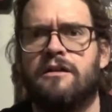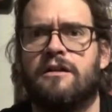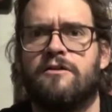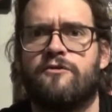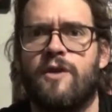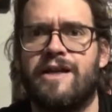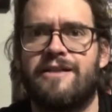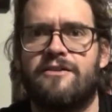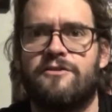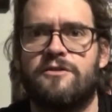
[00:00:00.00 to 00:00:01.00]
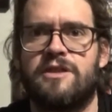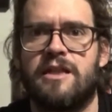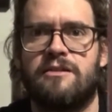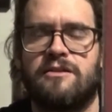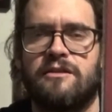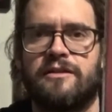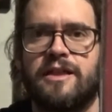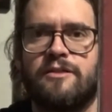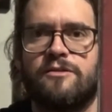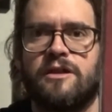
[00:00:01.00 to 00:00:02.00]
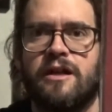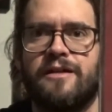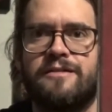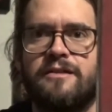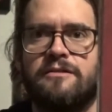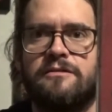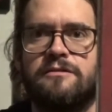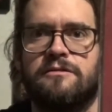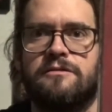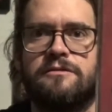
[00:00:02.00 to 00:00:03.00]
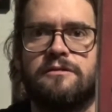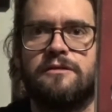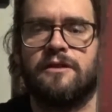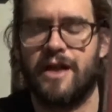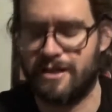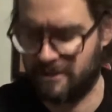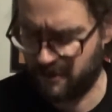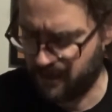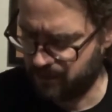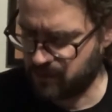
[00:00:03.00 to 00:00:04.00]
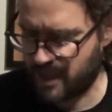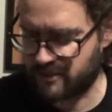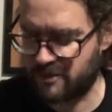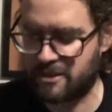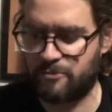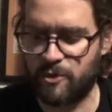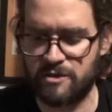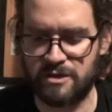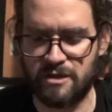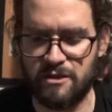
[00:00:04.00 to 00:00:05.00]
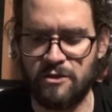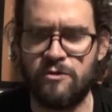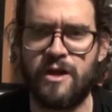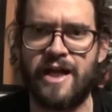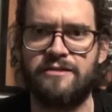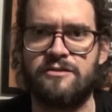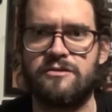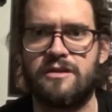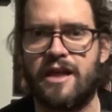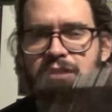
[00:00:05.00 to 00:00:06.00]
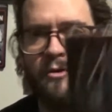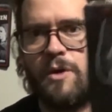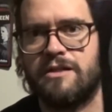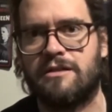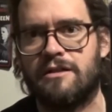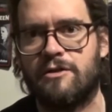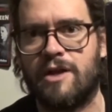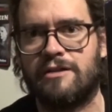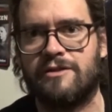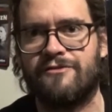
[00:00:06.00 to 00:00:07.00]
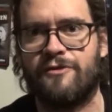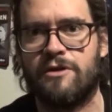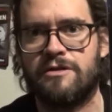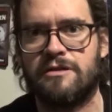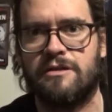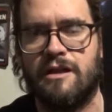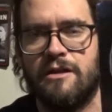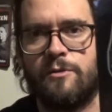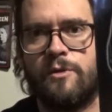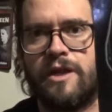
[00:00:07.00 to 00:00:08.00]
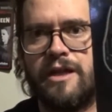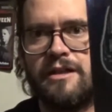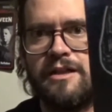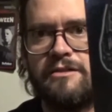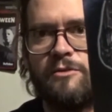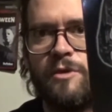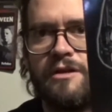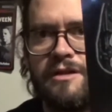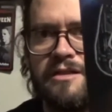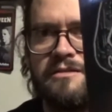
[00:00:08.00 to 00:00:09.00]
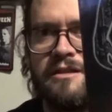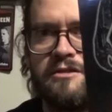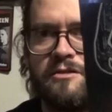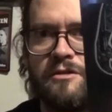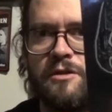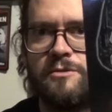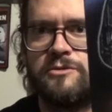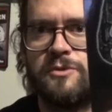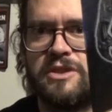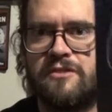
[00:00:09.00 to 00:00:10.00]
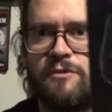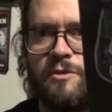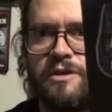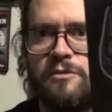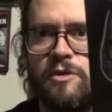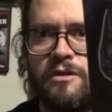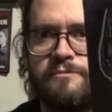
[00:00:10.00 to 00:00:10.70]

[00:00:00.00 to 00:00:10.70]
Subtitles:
Friday the 13th, The Killer Cut. Alright, so actually the person who answers that question correctly first will get either one of these digital codes, whichever one they want.